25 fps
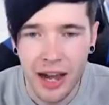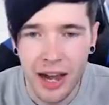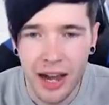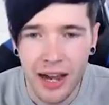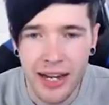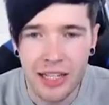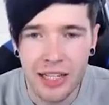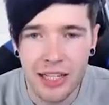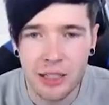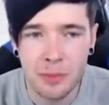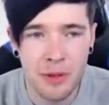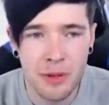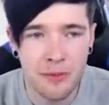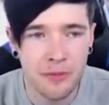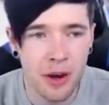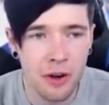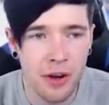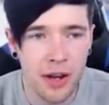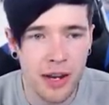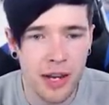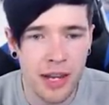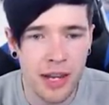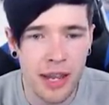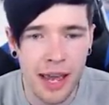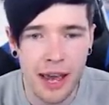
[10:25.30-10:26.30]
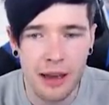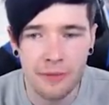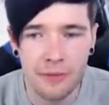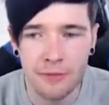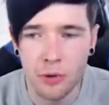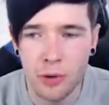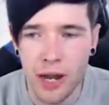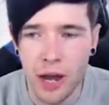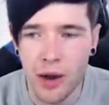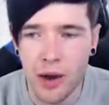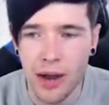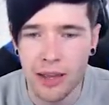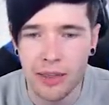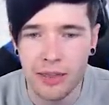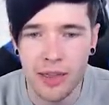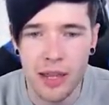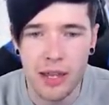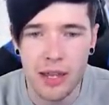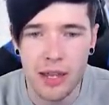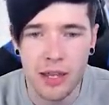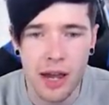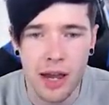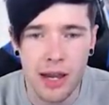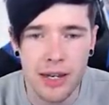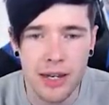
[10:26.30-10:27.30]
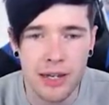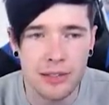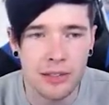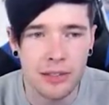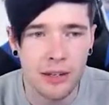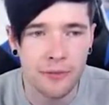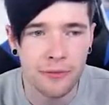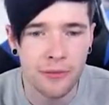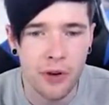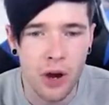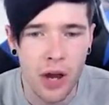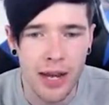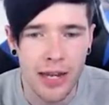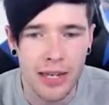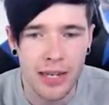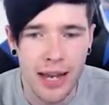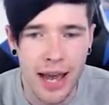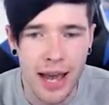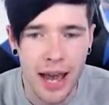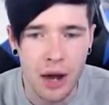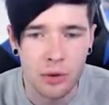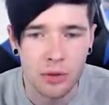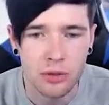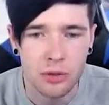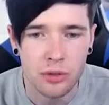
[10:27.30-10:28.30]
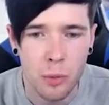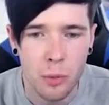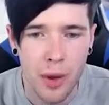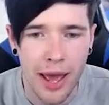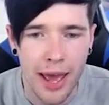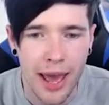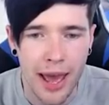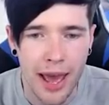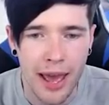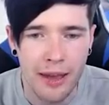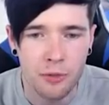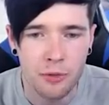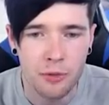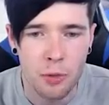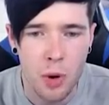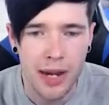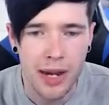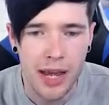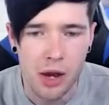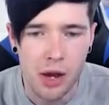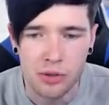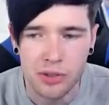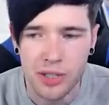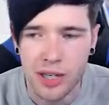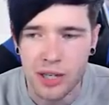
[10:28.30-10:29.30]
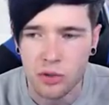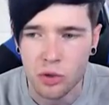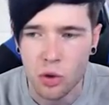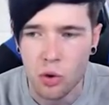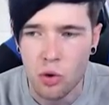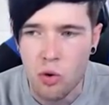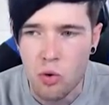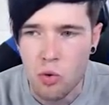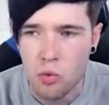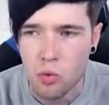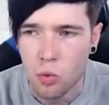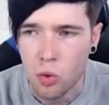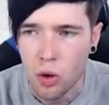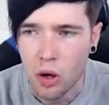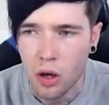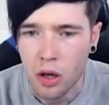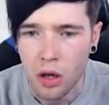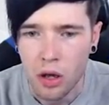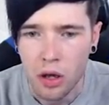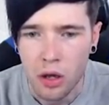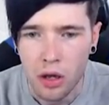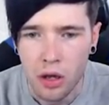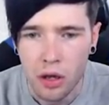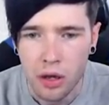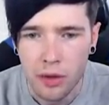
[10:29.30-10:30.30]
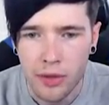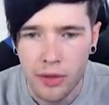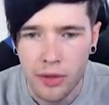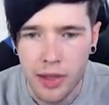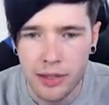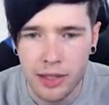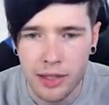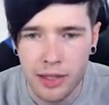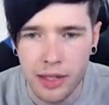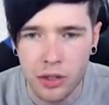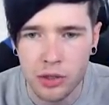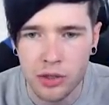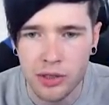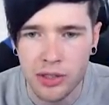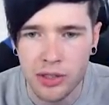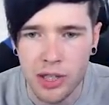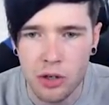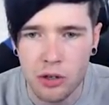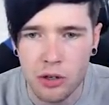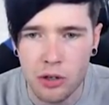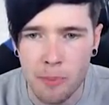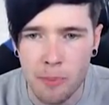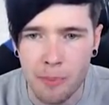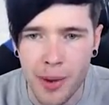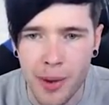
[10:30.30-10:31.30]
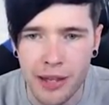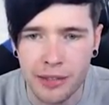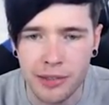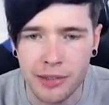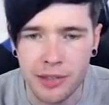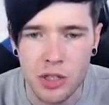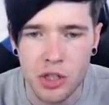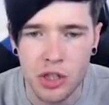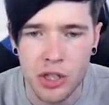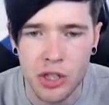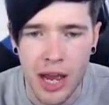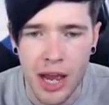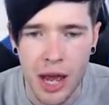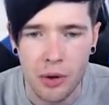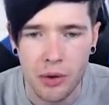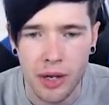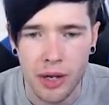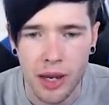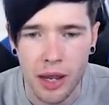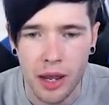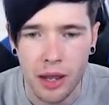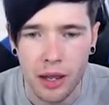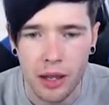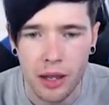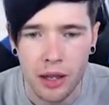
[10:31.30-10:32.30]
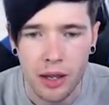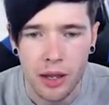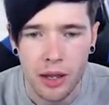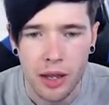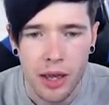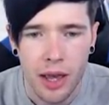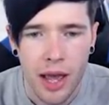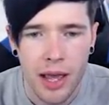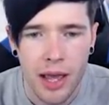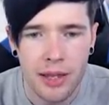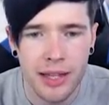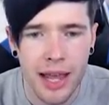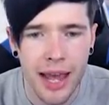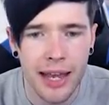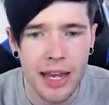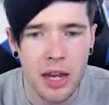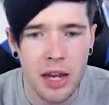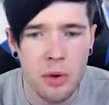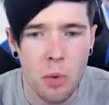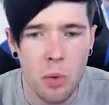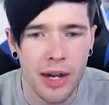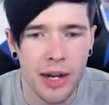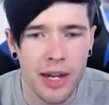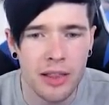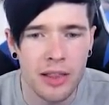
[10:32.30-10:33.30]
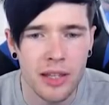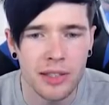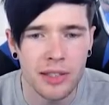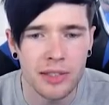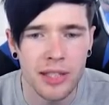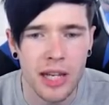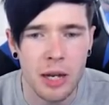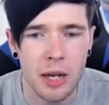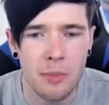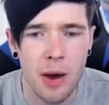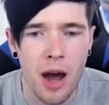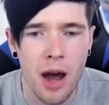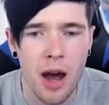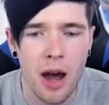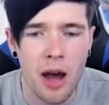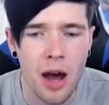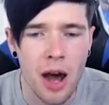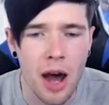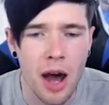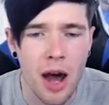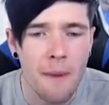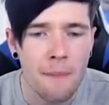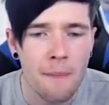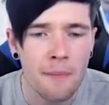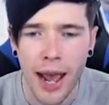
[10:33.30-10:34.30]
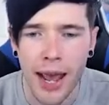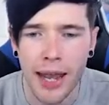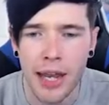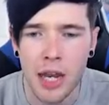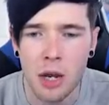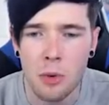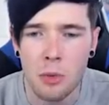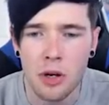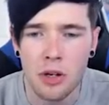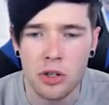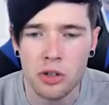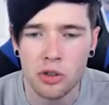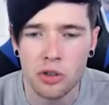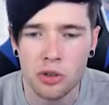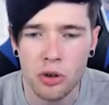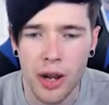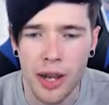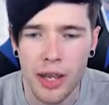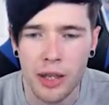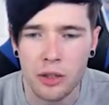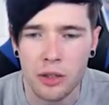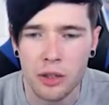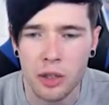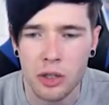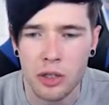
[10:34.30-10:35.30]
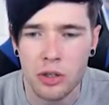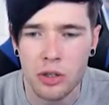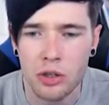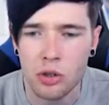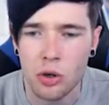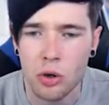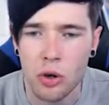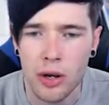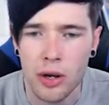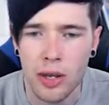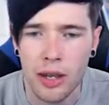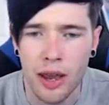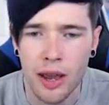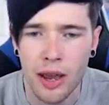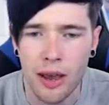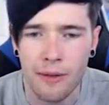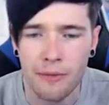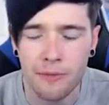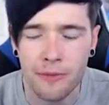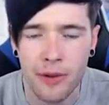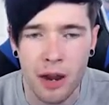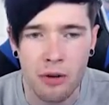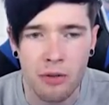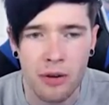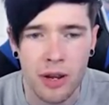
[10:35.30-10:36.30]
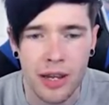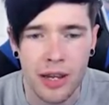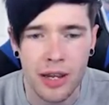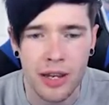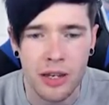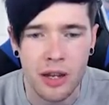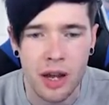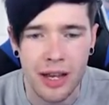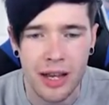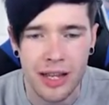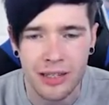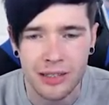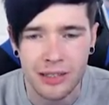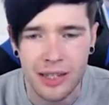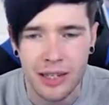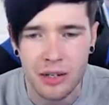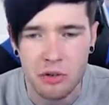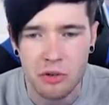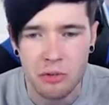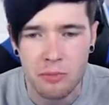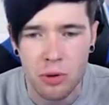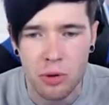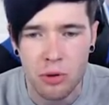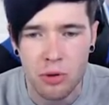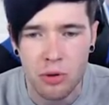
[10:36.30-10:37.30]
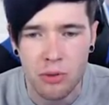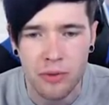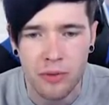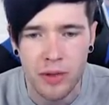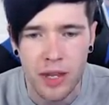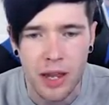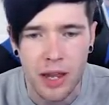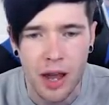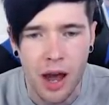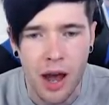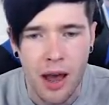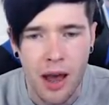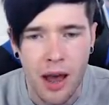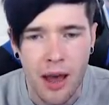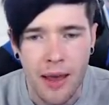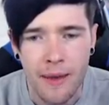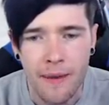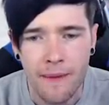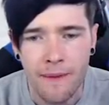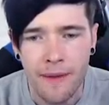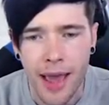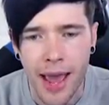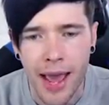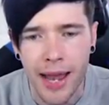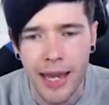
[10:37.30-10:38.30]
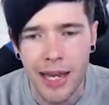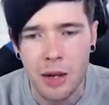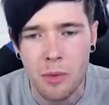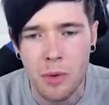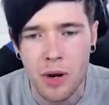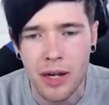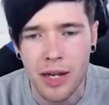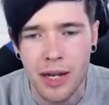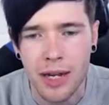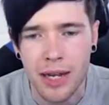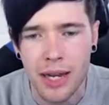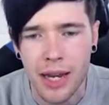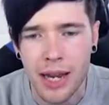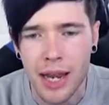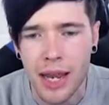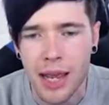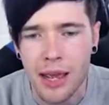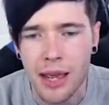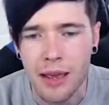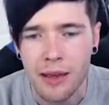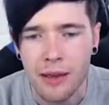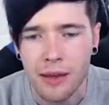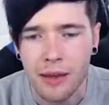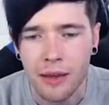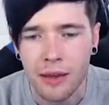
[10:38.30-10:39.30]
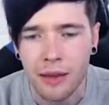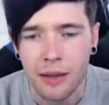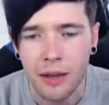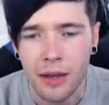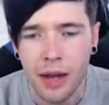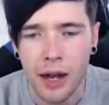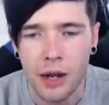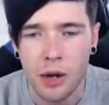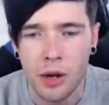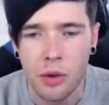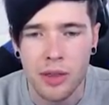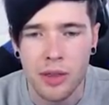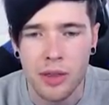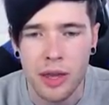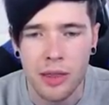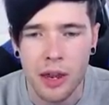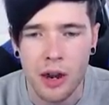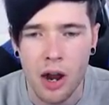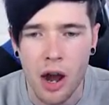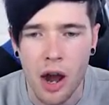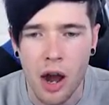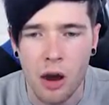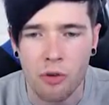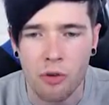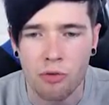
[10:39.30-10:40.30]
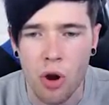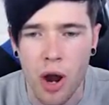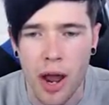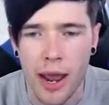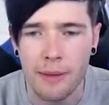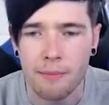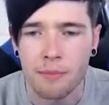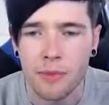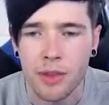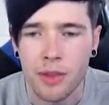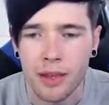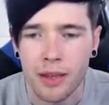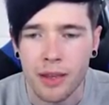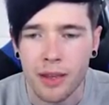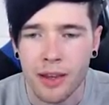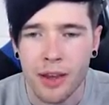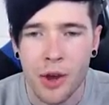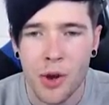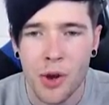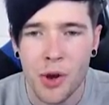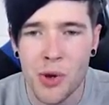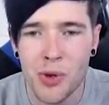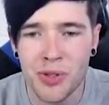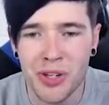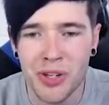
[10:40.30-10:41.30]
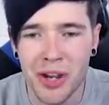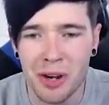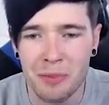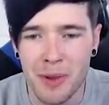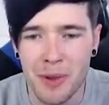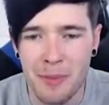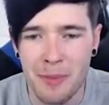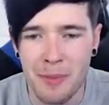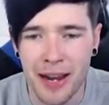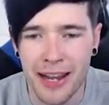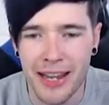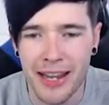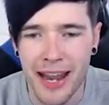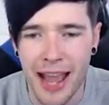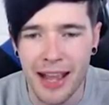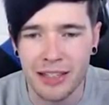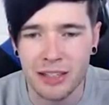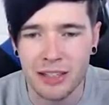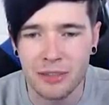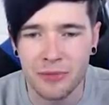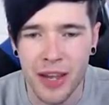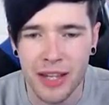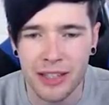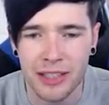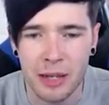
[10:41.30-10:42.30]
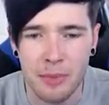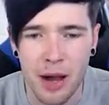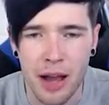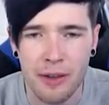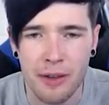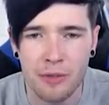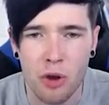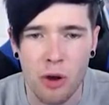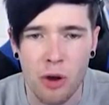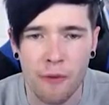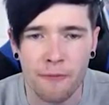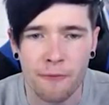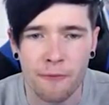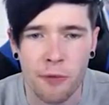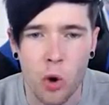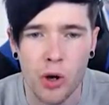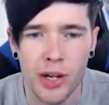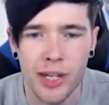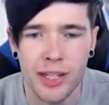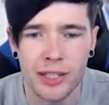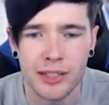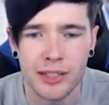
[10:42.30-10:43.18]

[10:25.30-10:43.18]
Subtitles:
I need to be very careful now. I think I need to find out where everyone else is. Ooh, there's a little secret passage down here. Is anyone in the cinema, huh? Anyone trying to enjoy a very nice little movie, huh? Anyone in here? I don't think they are. Right, who's gonna be my next victim? I've got 40